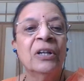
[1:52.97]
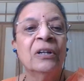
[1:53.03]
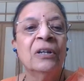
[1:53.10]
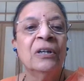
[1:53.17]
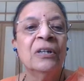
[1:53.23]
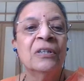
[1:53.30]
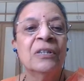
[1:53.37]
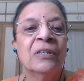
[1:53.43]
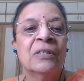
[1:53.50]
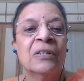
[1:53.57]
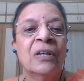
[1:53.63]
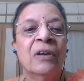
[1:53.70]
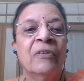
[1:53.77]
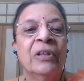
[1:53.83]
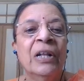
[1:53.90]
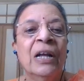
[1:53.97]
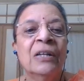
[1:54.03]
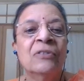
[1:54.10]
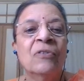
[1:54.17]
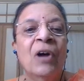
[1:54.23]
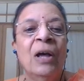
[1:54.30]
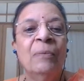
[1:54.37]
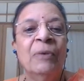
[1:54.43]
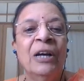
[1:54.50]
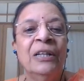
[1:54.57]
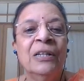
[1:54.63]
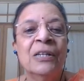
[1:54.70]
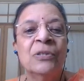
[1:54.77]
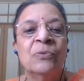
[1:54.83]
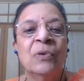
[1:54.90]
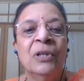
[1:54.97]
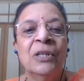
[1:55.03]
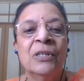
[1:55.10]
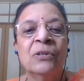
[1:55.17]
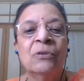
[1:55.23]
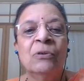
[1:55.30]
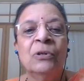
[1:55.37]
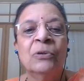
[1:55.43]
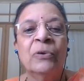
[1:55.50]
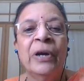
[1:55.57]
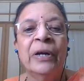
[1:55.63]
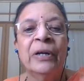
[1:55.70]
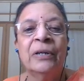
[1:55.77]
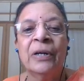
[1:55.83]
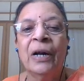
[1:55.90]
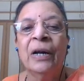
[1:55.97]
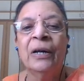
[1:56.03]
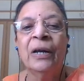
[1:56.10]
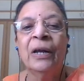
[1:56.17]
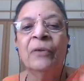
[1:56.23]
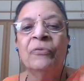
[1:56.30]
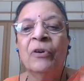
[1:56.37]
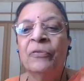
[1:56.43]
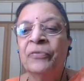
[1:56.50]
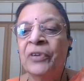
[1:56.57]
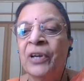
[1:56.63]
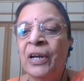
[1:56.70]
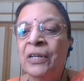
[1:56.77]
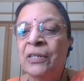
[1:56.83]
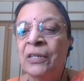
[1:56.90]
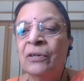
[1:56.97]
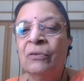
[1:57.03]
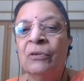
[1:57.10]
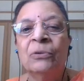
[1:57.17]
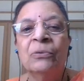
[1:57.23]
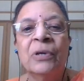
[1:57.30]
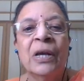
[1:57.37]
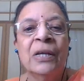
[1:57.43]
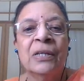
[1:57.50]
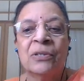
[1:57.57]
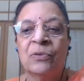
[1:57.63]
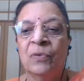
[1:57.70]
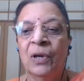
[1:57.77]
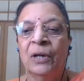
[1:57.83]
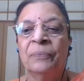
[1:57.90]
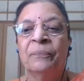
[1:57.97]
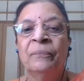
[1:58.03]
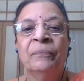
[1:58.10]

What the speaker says: conditions given as y minus 1 is equal to 8 and f of k is equal to k square.